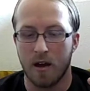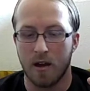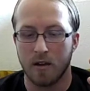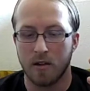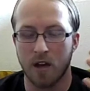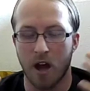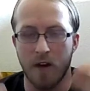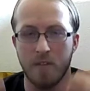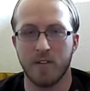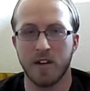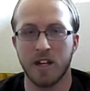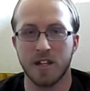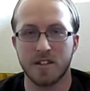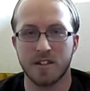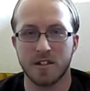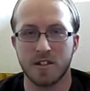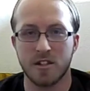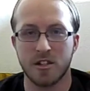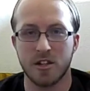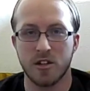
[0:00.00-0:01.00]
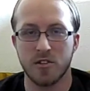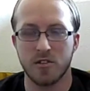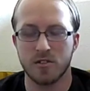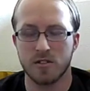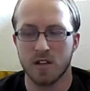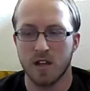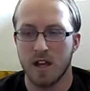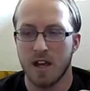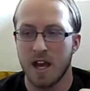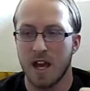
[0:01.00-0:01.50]
confidence
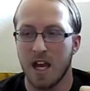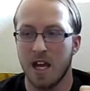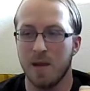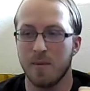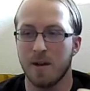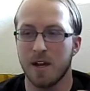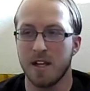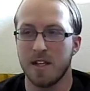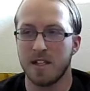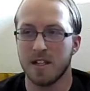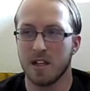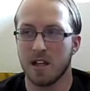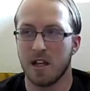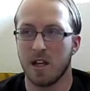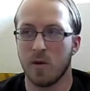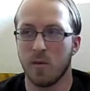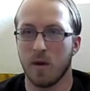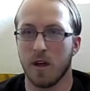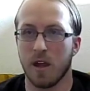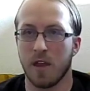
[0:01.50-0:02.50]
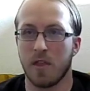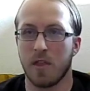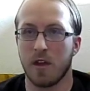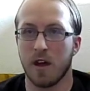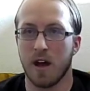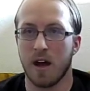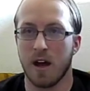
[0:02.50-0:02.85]
issues, anybody dealing with